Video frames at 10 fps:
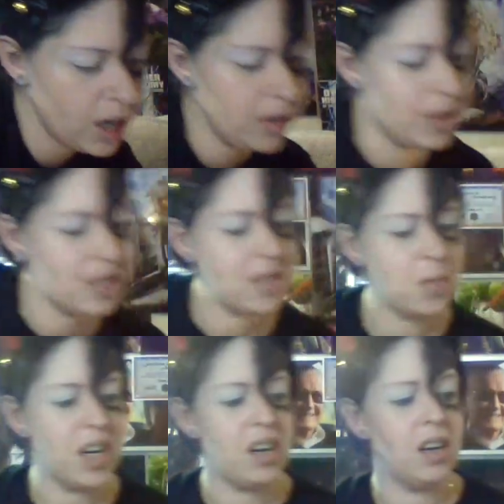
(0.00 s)
this is
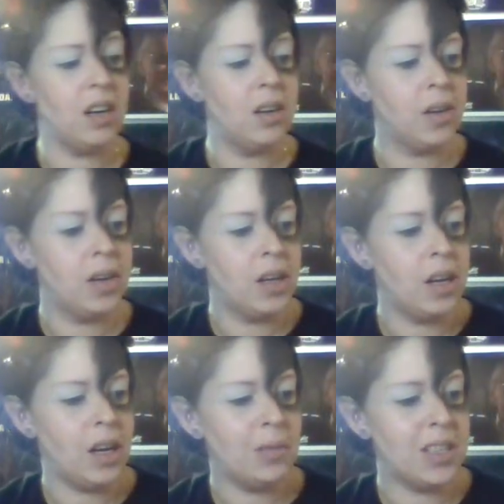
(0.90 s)
where
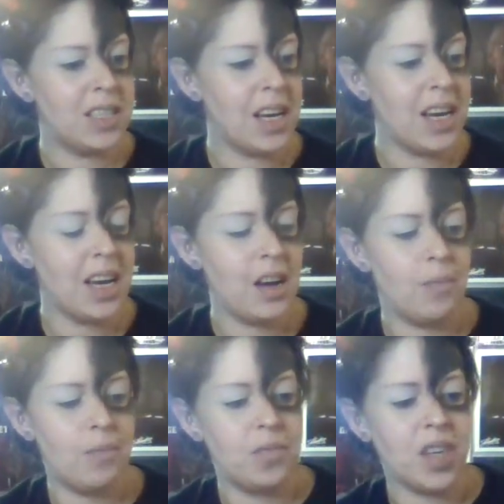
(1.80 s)
I would say
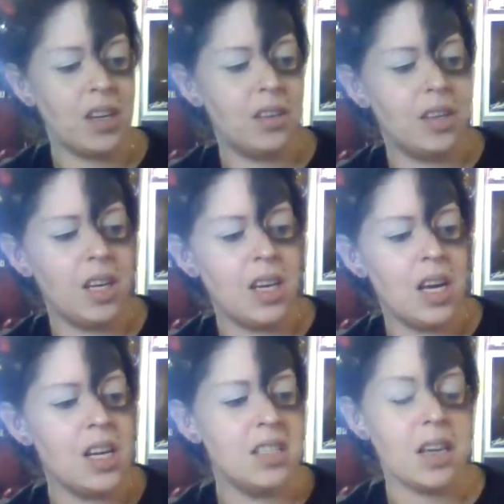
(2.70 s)

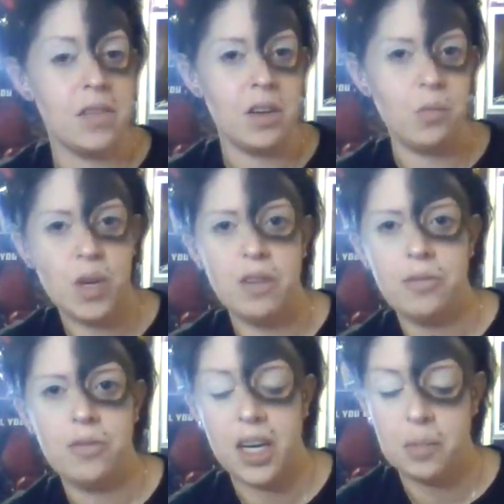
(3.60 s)
87, when
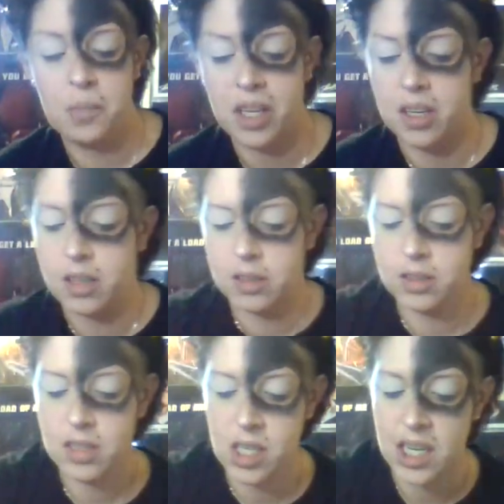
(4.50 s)
Frank Miller
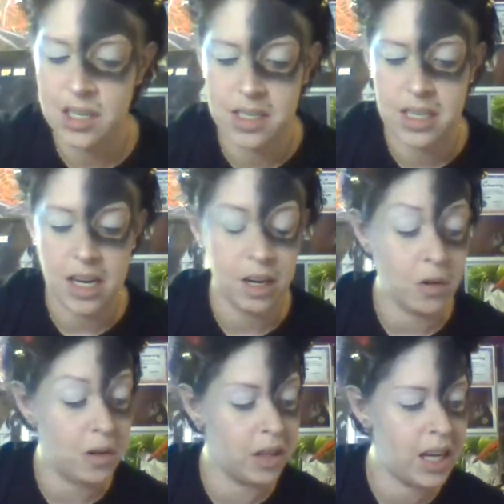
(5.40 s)
did his take
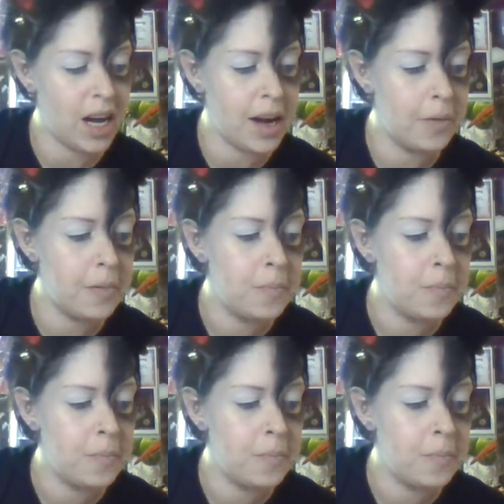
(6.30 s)
on the cat